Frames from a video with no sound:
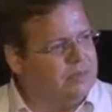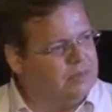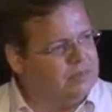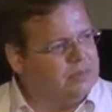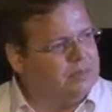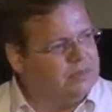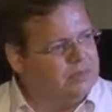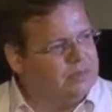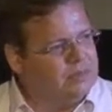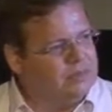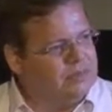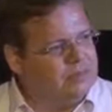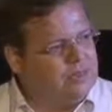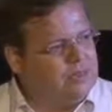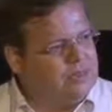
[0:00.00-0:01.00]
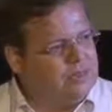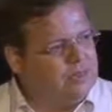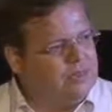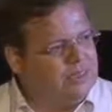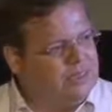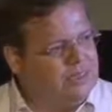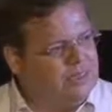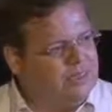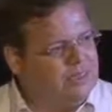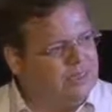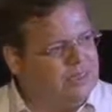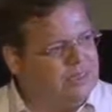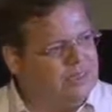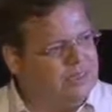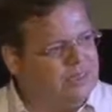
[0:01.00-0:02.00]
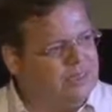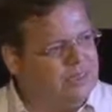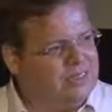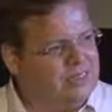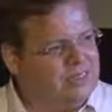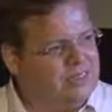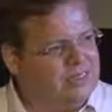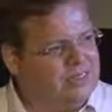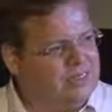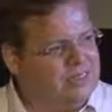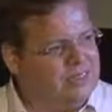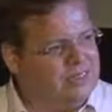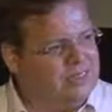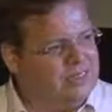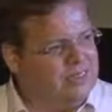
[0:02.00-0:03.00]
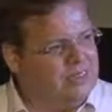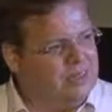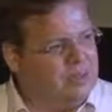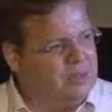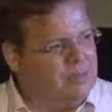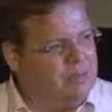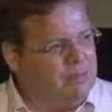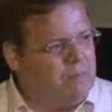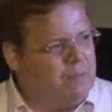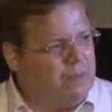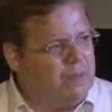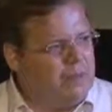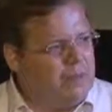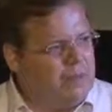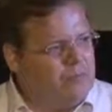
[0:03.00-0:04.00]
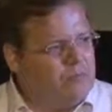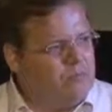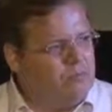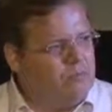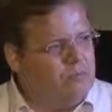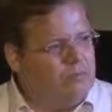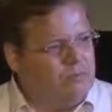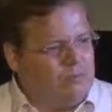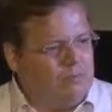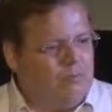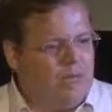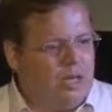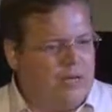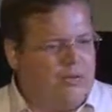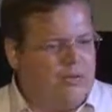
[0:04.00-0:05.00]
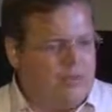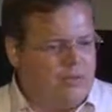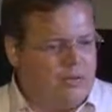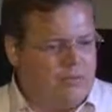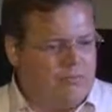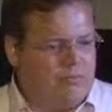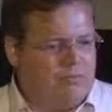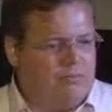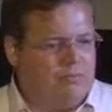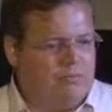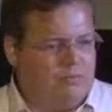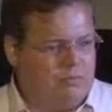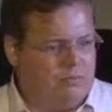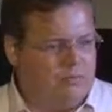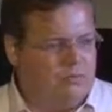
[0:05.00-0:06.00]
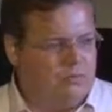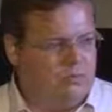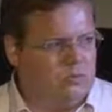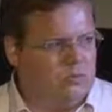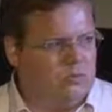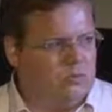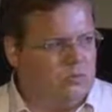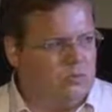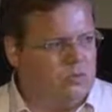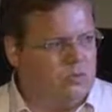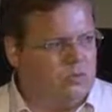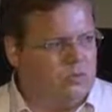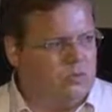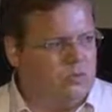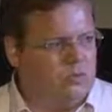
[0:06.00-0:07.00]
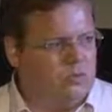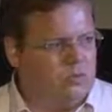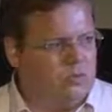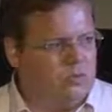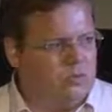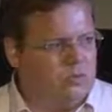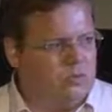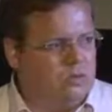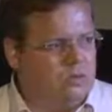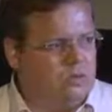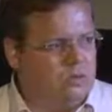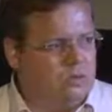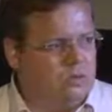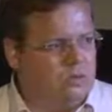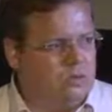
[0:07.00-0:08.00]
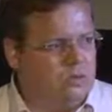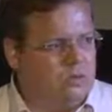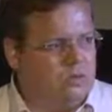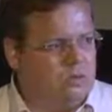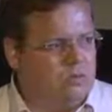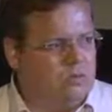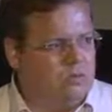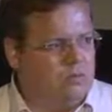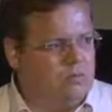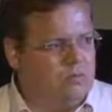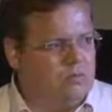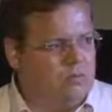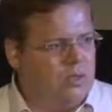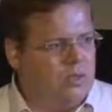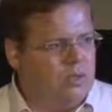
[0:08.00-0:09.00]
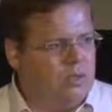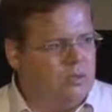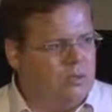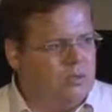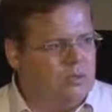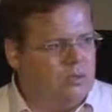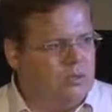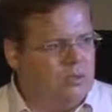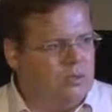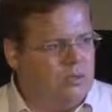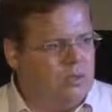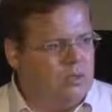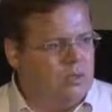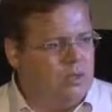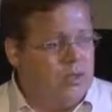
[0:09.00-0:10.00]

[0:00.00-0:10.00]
So I'm wondering why uh, the, the publishers here in the Philippines aren't picking up. If these people are ah. subscribing to newspapers and magazines from other countries, why don't they start it here?